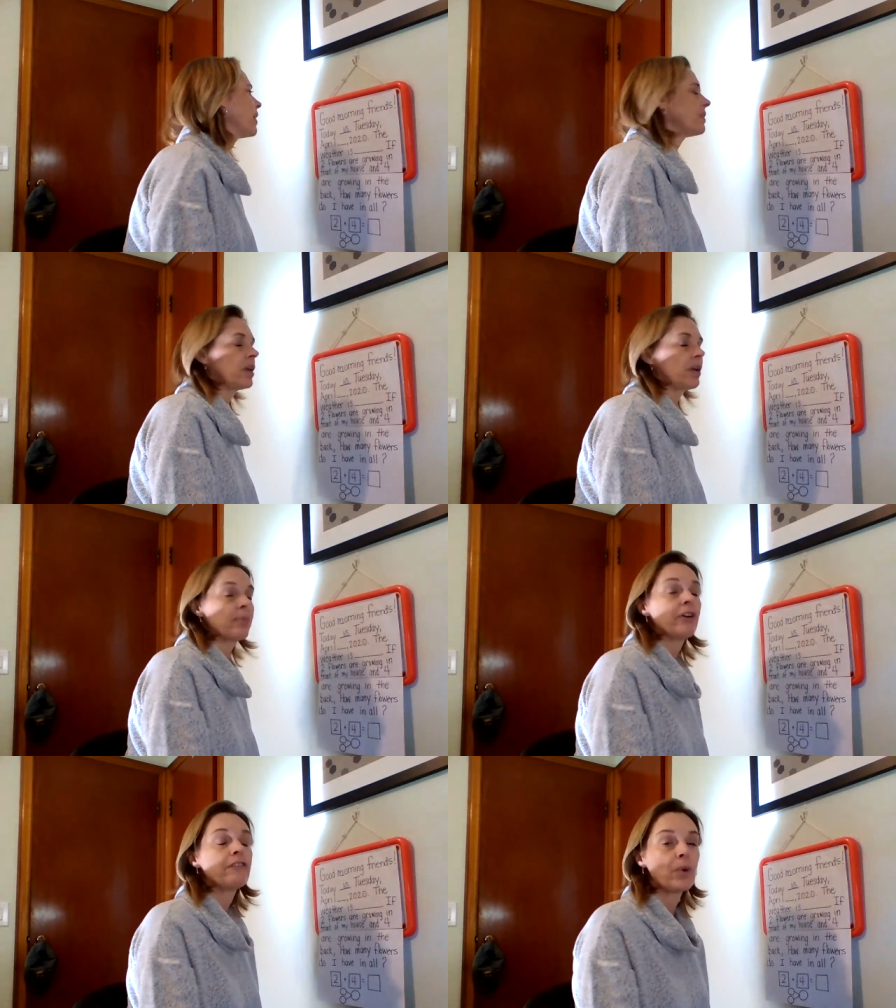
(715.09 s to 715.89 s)
the number
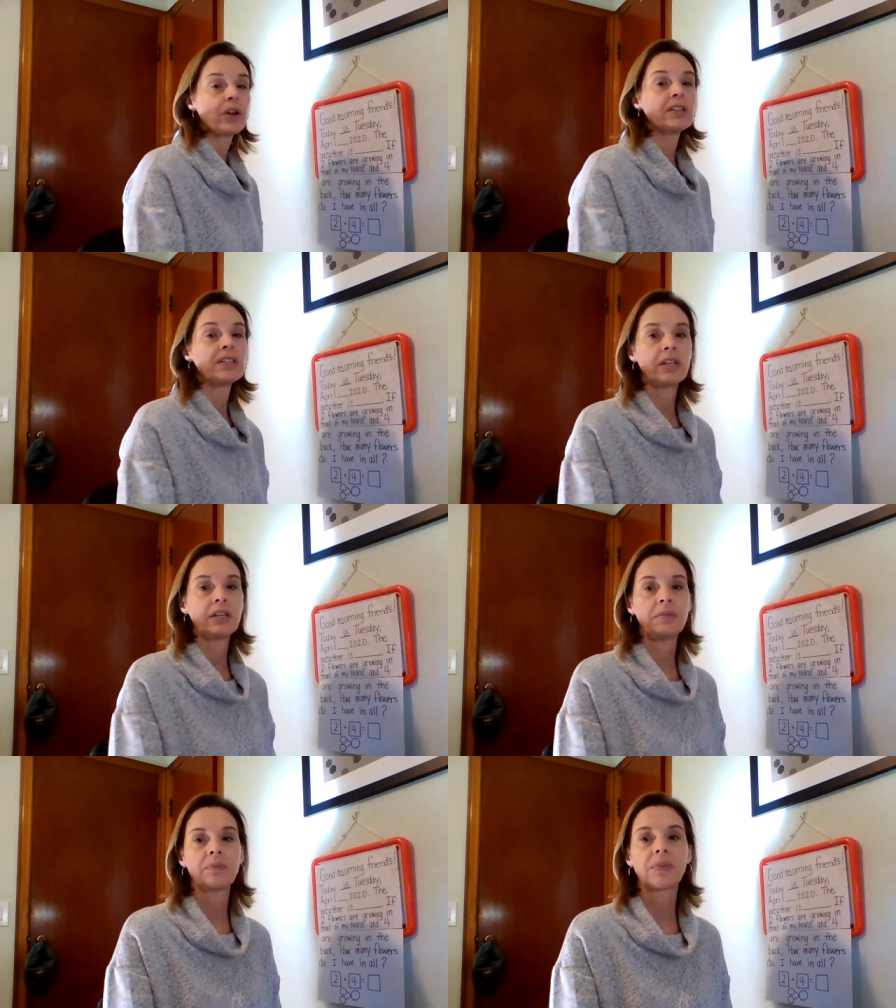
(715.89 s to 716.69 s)
14.
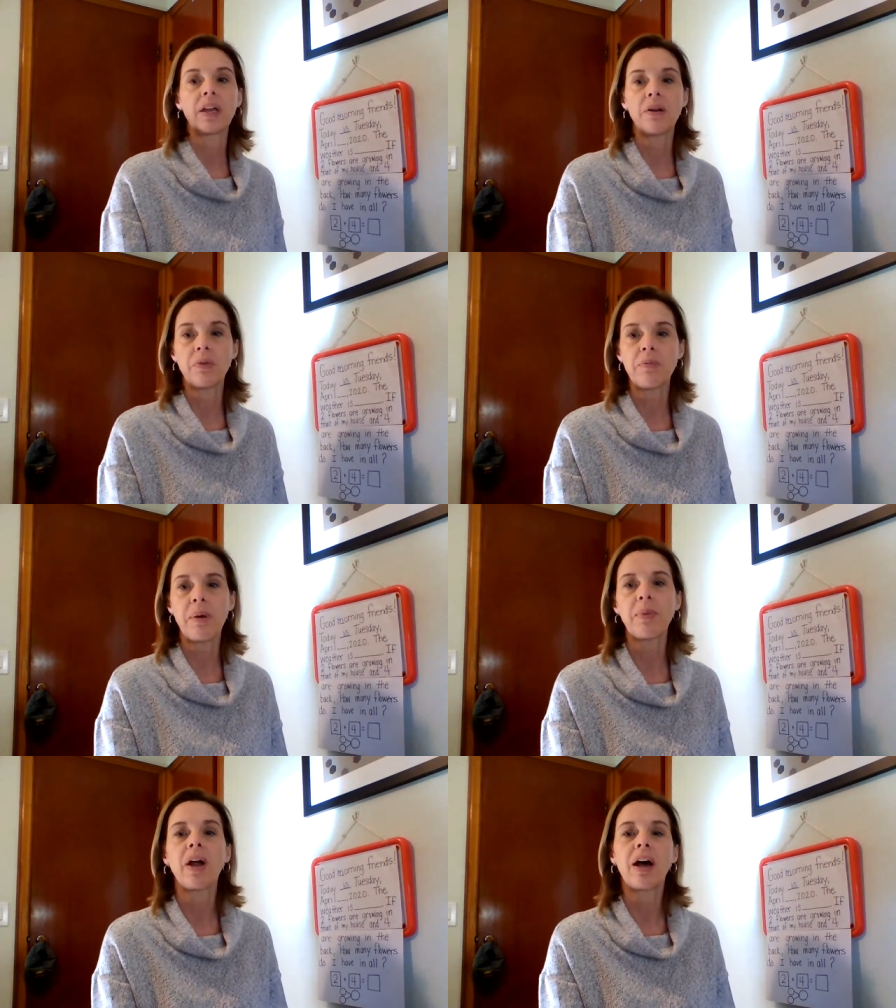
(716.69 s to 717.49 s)
And
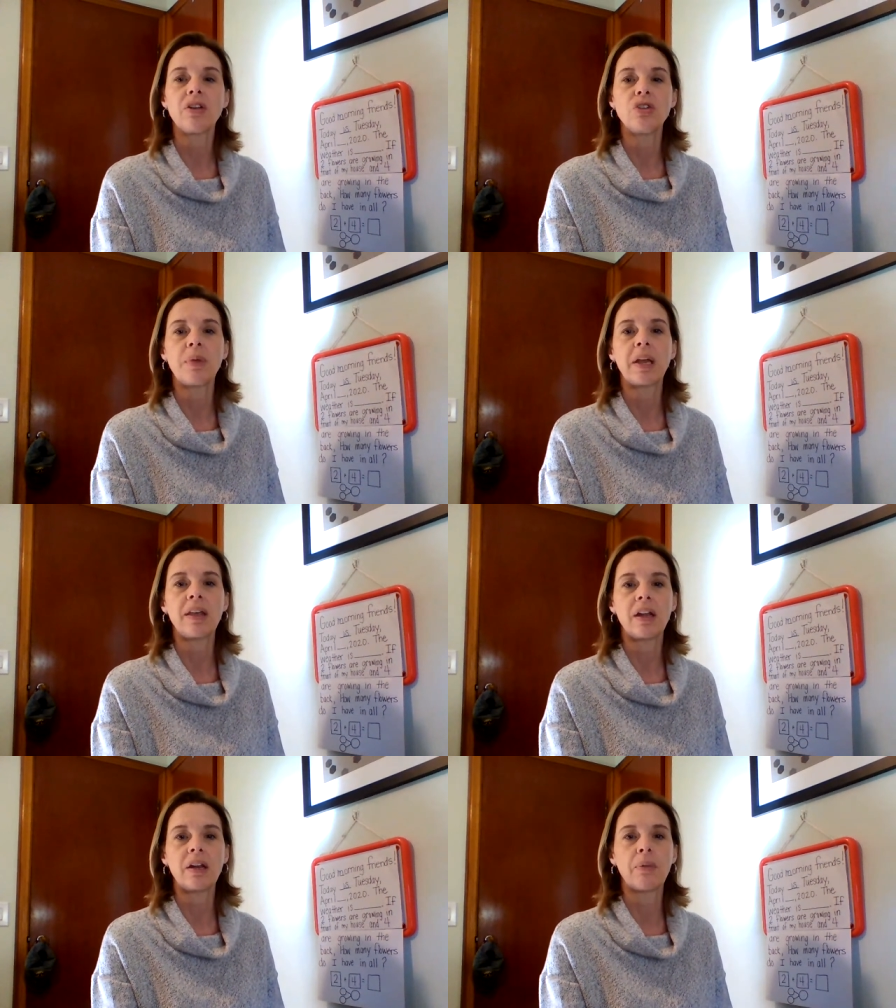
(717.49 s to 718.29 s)
remember, how did you make
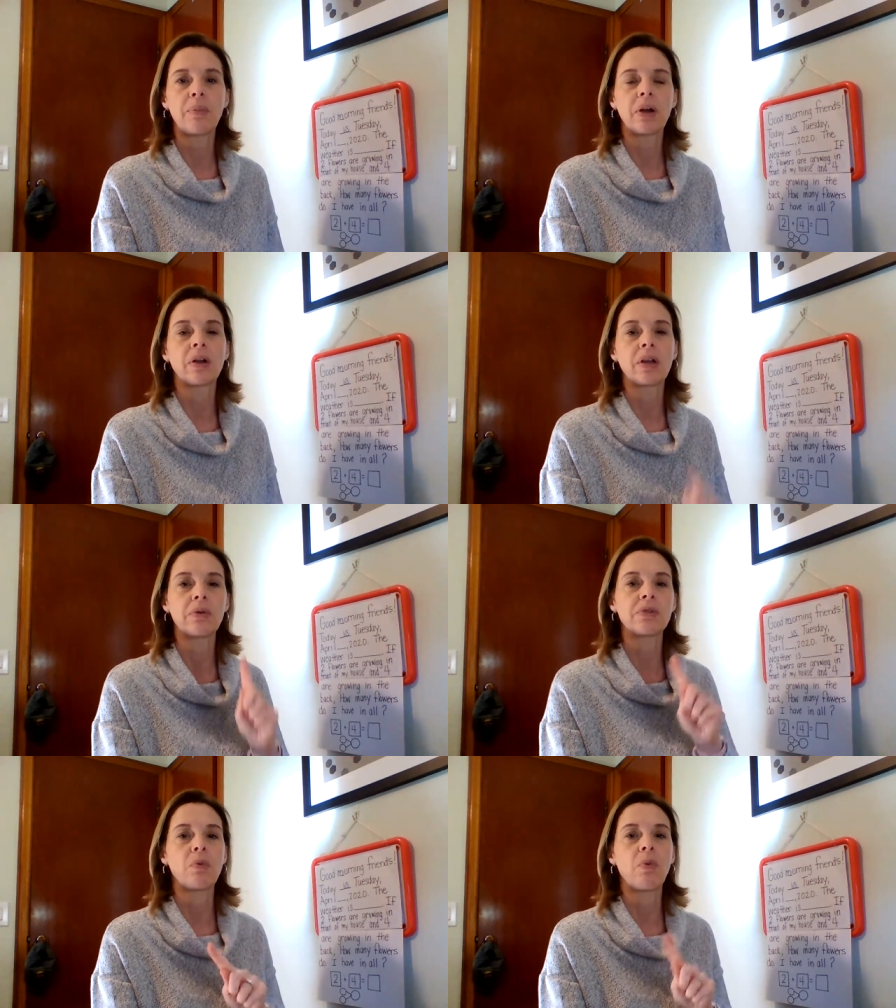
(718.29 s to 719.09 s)
that number? It
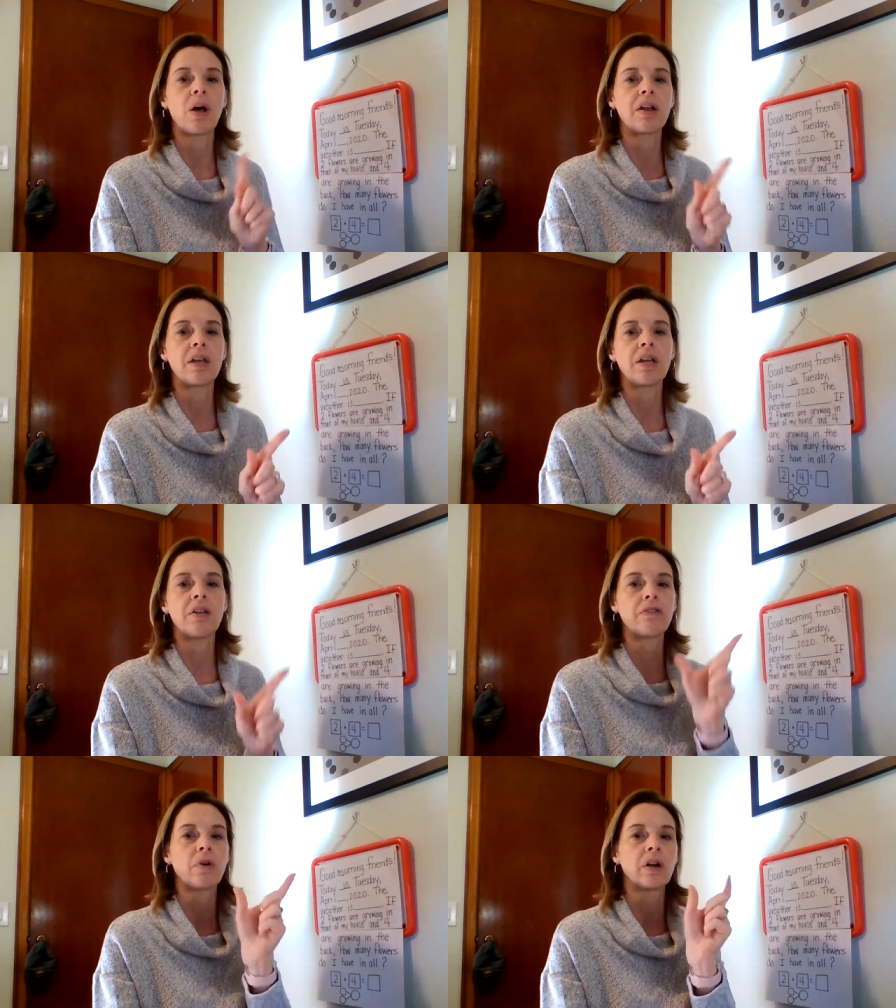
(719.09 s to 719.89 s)
was a 1 and a
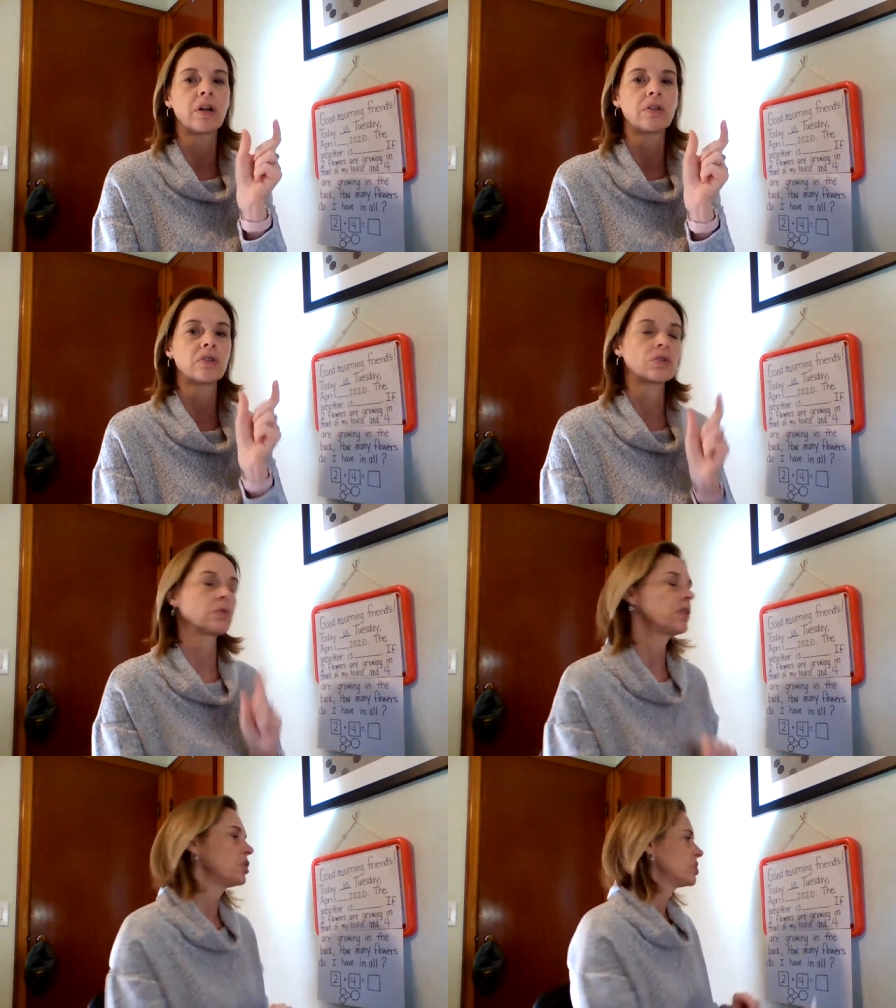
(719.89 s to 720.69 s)
4
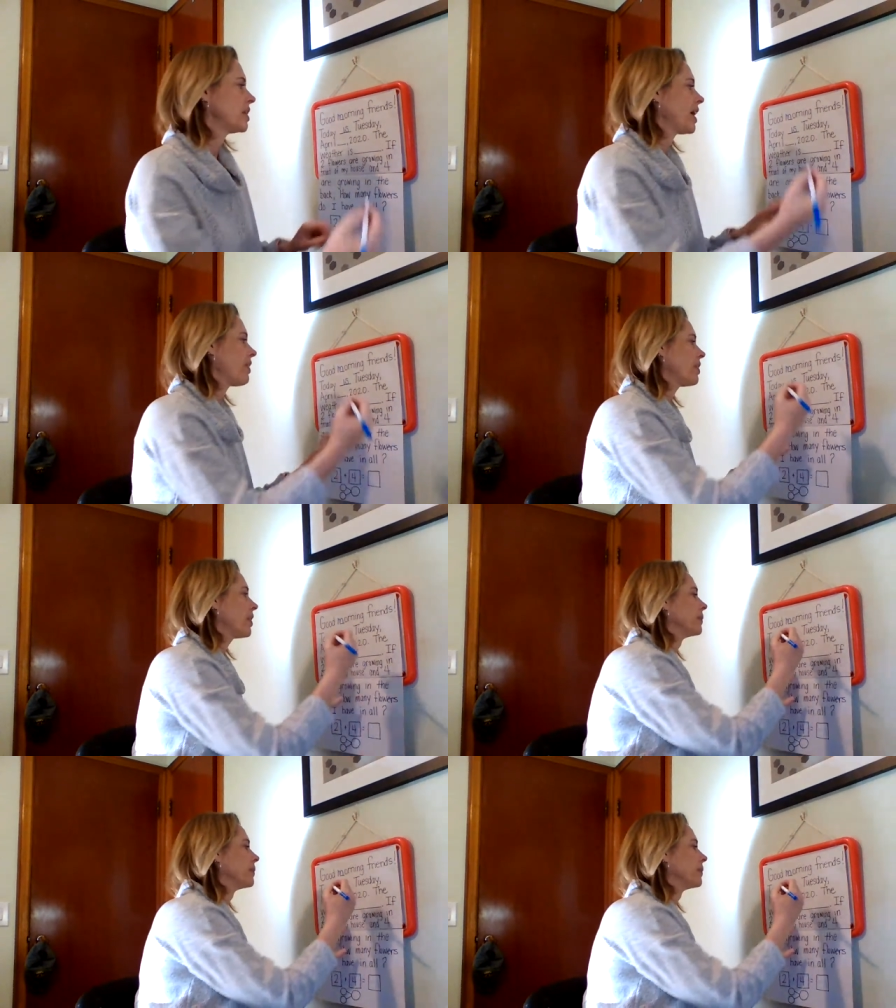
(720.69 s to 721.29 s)
squished together.